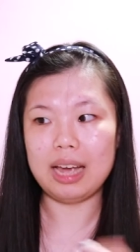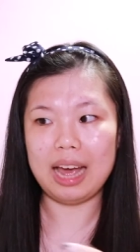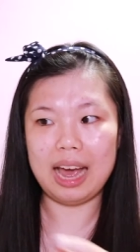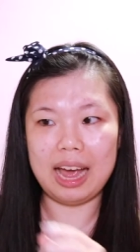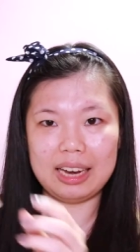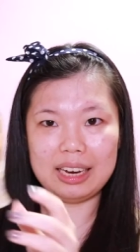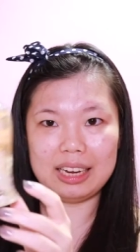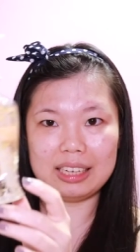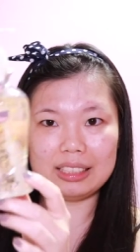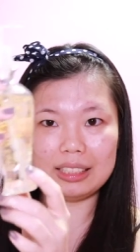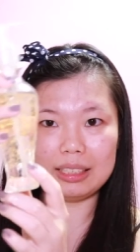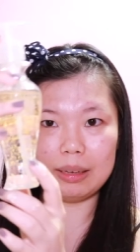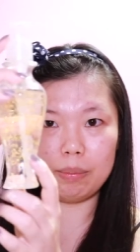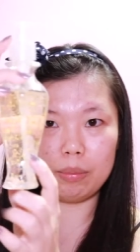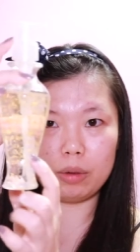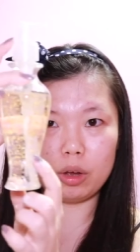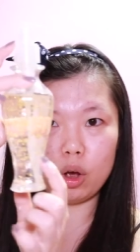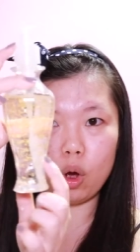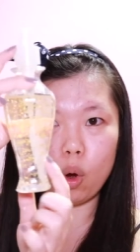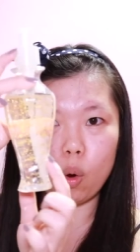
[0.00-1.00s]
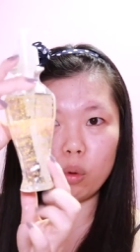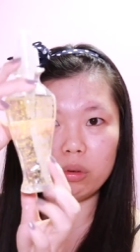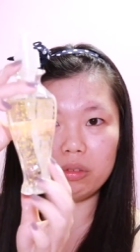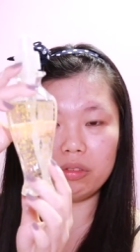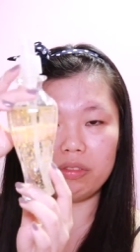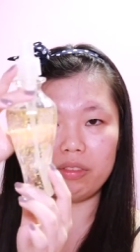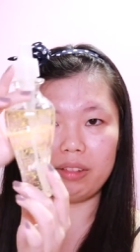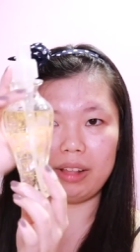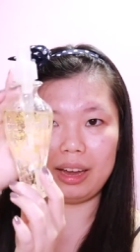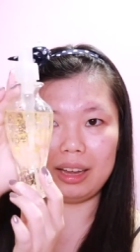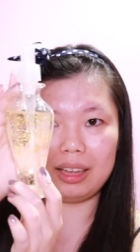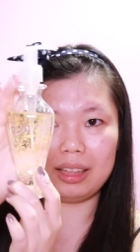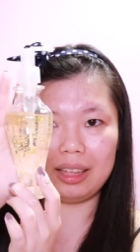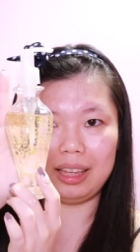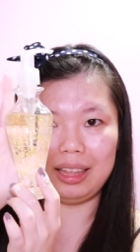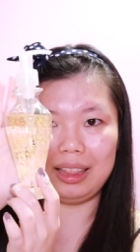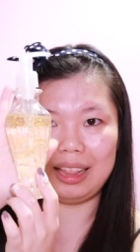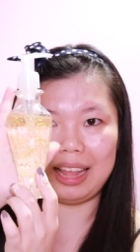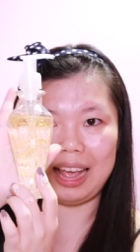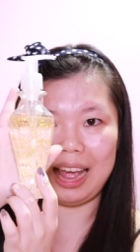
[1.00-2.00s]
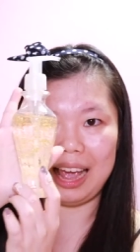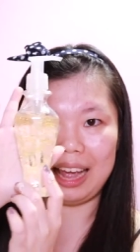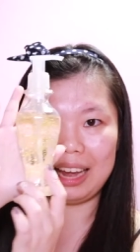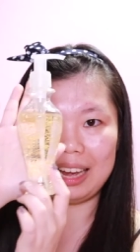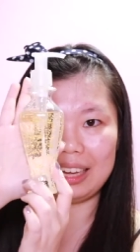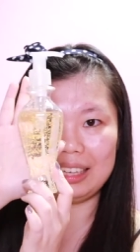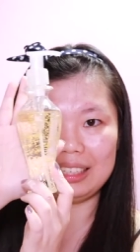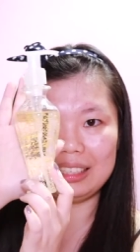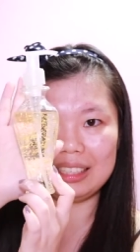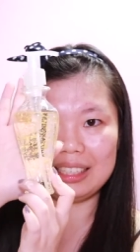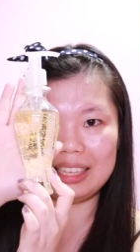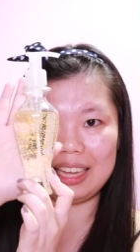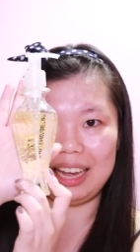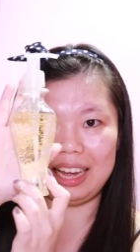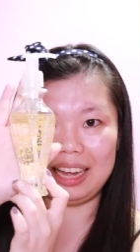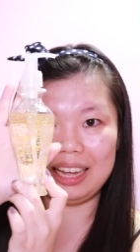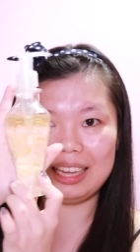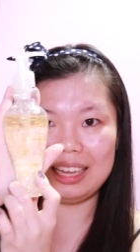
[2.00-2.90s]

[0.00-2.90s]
and there's some gold flakes in there. Can you see?